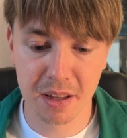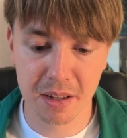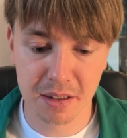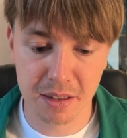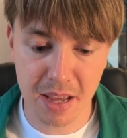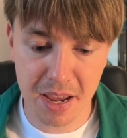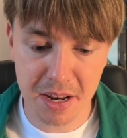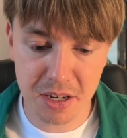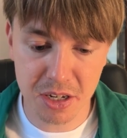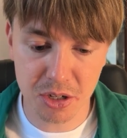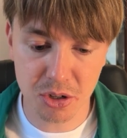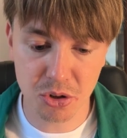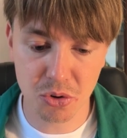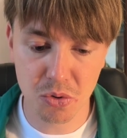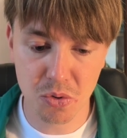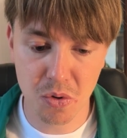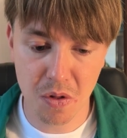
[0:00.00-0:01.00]
Knight
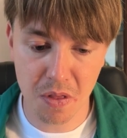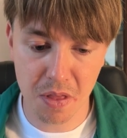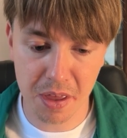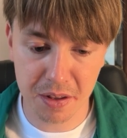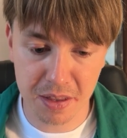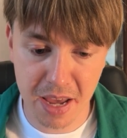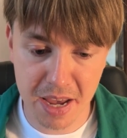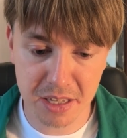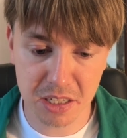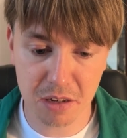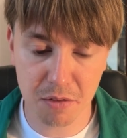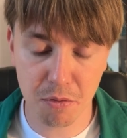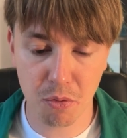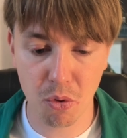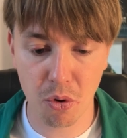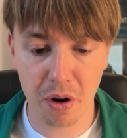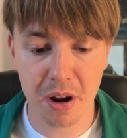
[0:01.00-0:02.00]
d2, then knight
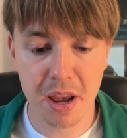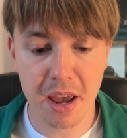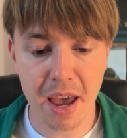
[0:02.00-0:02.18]
c4.